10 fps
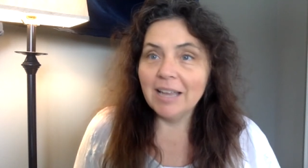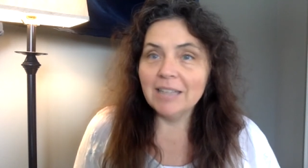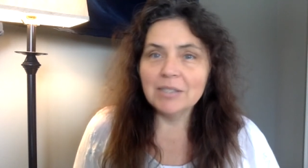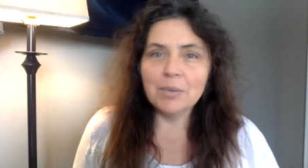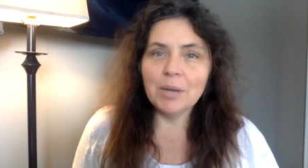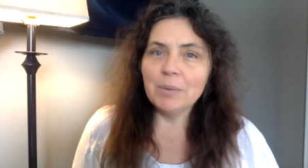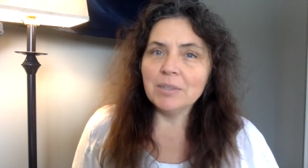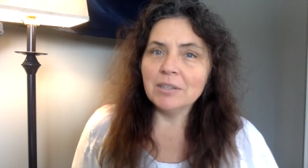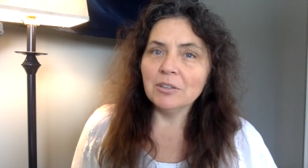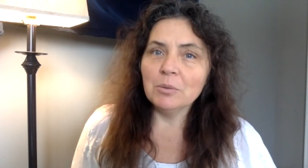So I
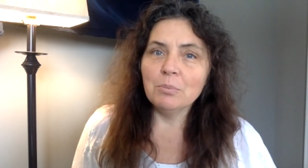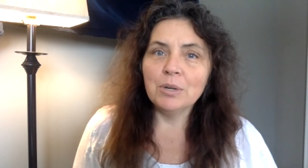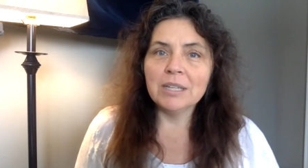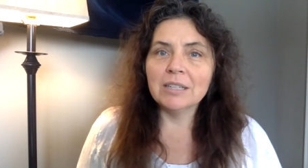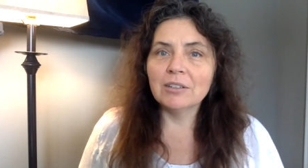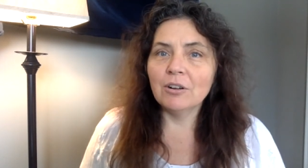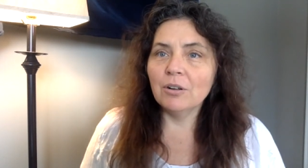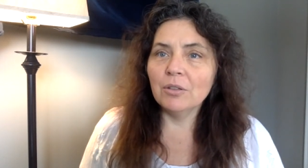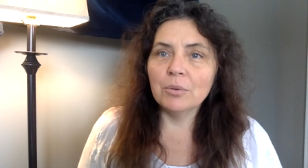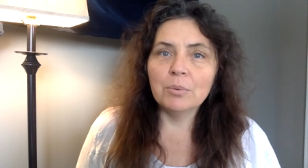wasn't going to bring in
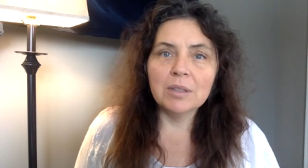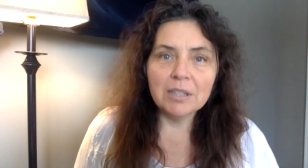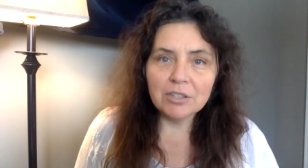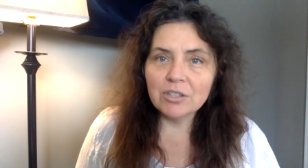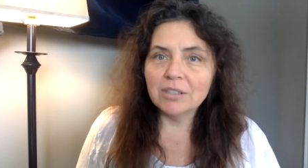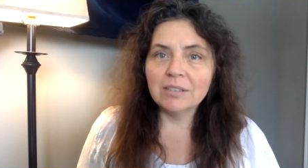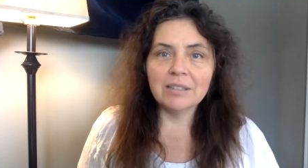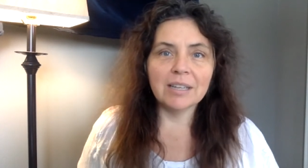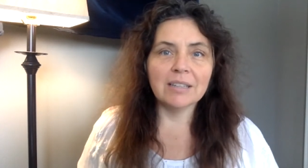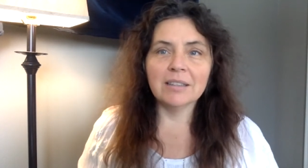all the religion
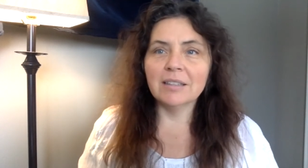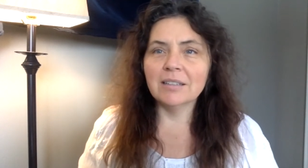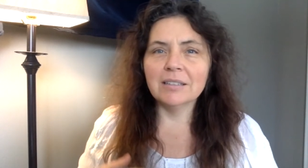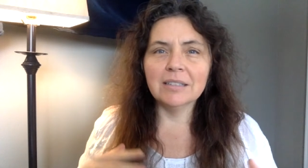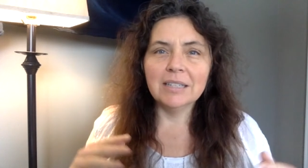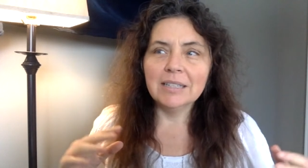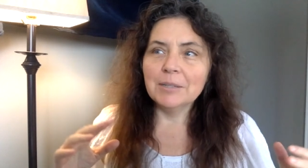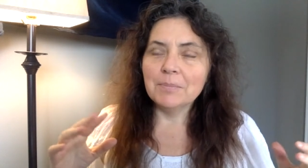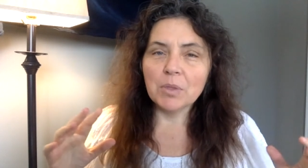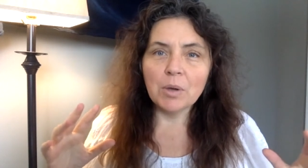and the
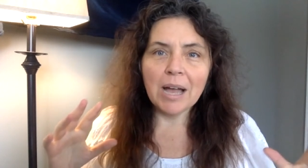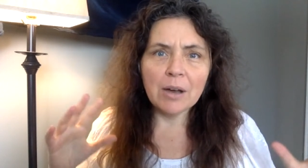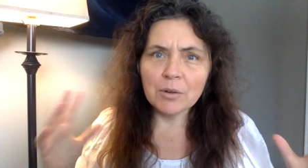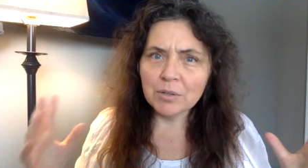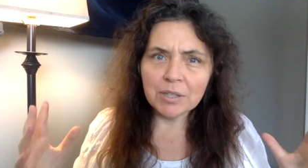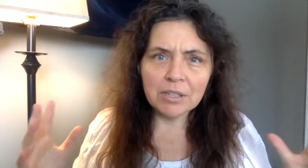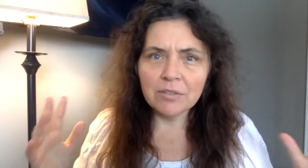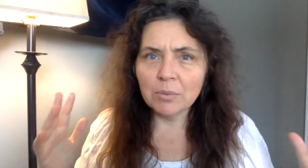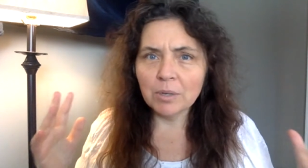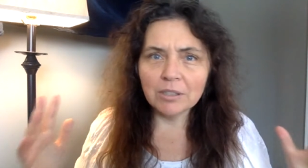the how to live
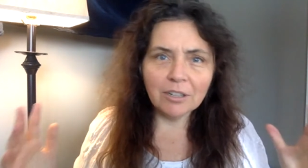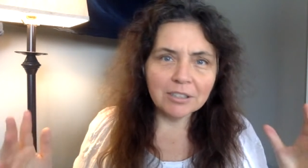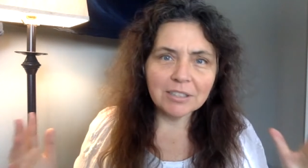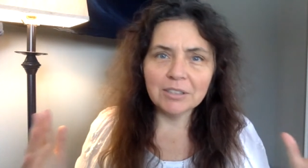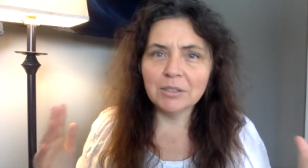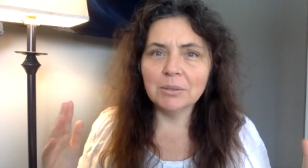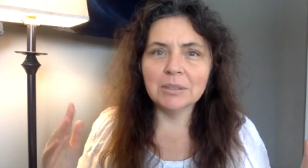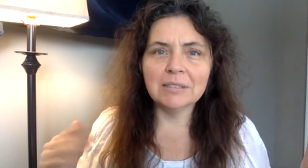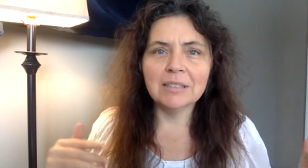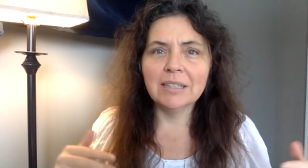and what not to do
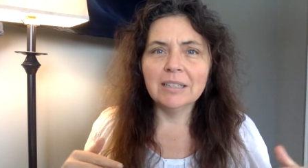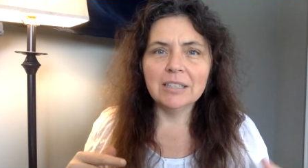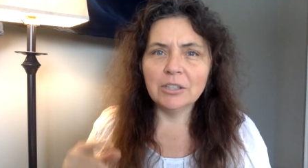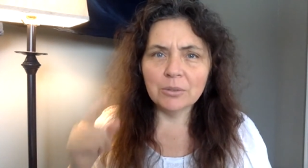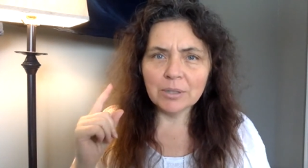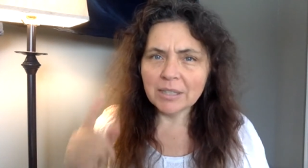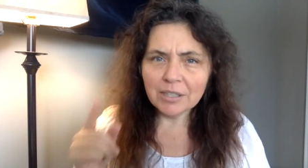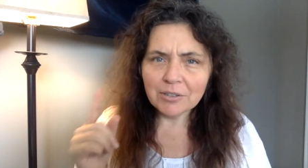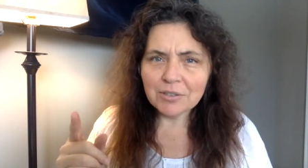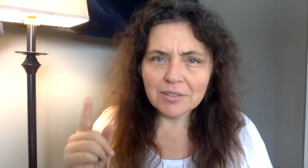and you know and
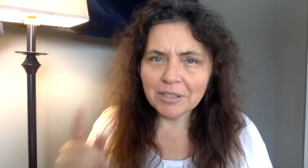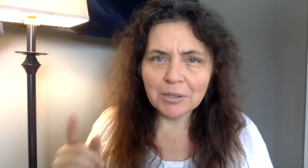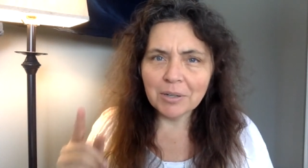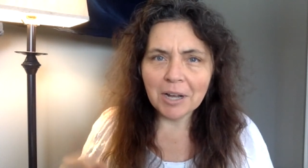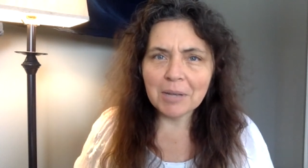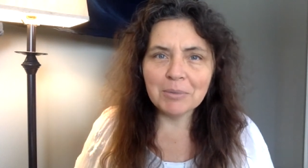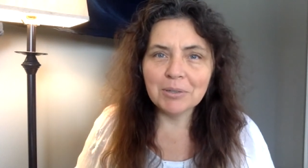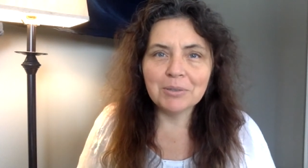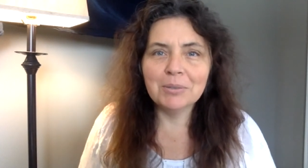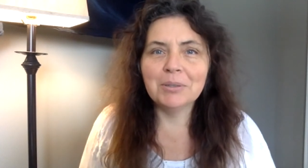here's you know and I'm your
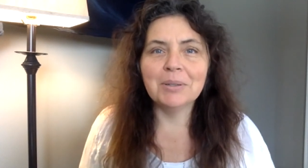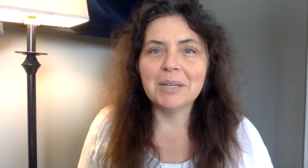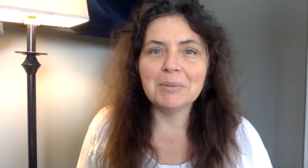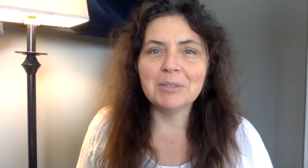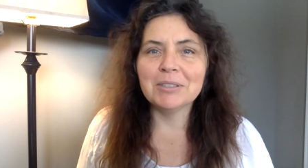guru, I am your